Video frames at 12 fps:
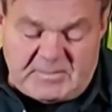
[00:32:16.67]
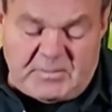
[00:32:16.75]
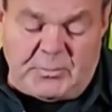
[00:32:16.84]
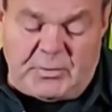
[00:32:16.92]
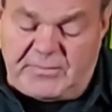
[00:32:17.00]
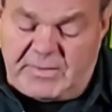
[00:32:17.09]

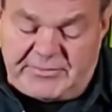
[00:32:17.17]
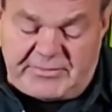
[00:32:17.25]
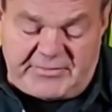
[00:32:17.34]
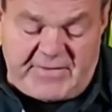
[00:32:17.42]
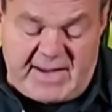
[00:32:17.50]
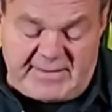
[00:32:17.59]
Road flares
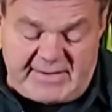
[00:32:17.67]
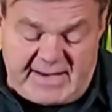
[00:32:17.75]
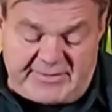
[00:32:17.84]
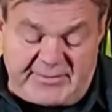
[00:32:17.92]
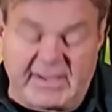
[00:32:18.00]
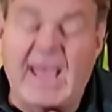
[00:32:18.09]
are
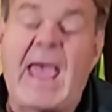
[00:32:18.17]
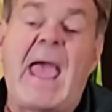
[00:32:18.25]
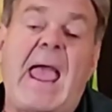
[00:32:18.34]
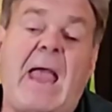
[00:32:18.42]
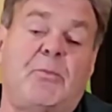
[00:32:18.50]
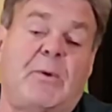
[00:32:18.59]
fantastic.
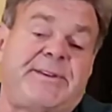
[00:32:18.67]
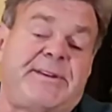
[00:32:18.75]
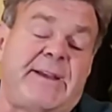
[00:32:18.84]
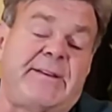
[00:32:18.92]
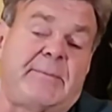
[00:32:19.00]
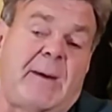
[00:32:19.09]
And what's
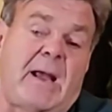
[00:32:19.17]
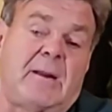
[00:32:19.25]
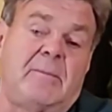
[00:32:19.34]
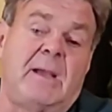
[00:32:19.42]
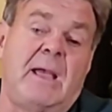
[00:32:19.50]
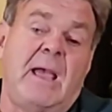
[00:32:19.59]
nice about
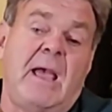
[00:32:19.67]
them,